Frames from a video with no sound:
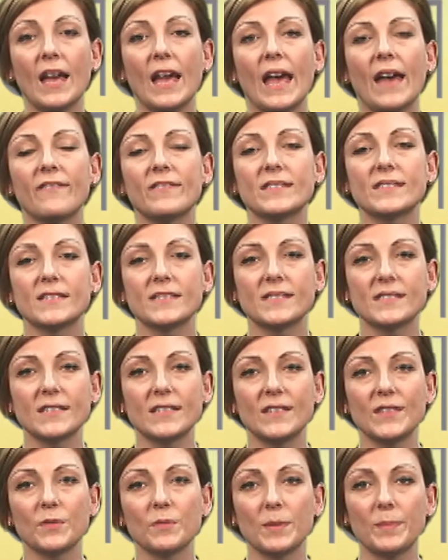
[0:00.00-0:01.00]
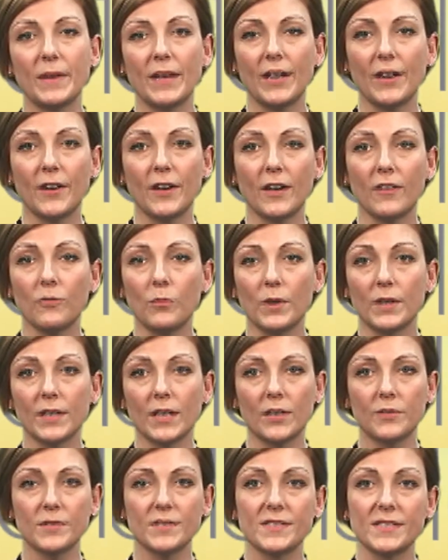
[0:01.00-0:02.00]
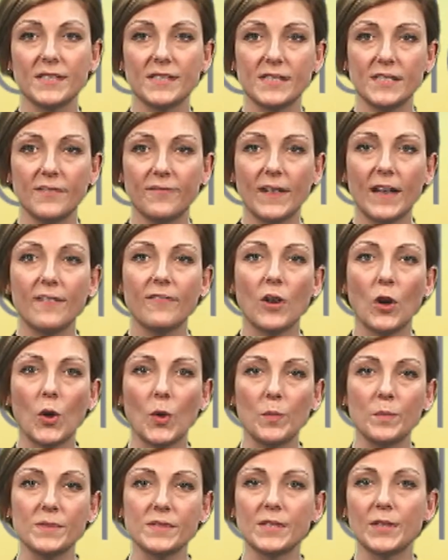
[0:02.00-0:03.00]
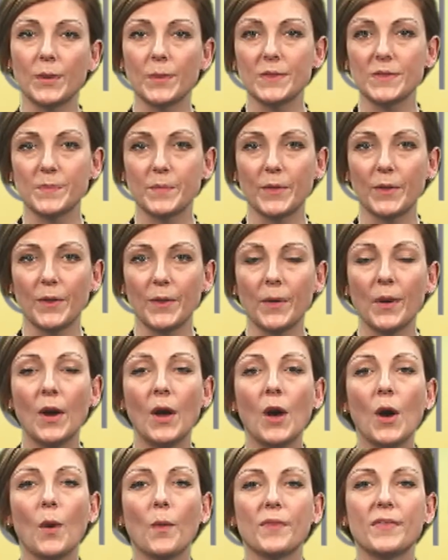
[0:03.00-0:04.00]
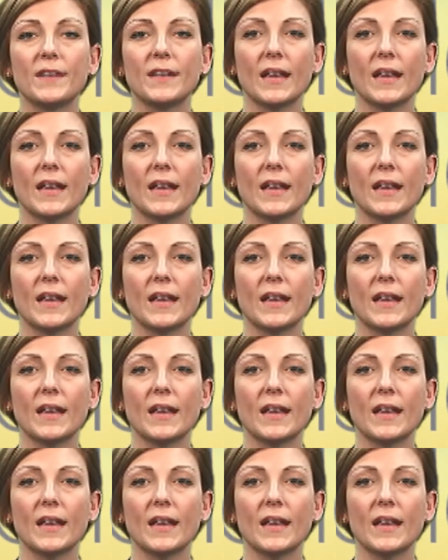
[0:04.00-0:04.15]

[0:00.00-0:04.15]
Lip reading: have assisted in the repair of 165 homes in Owensboro with an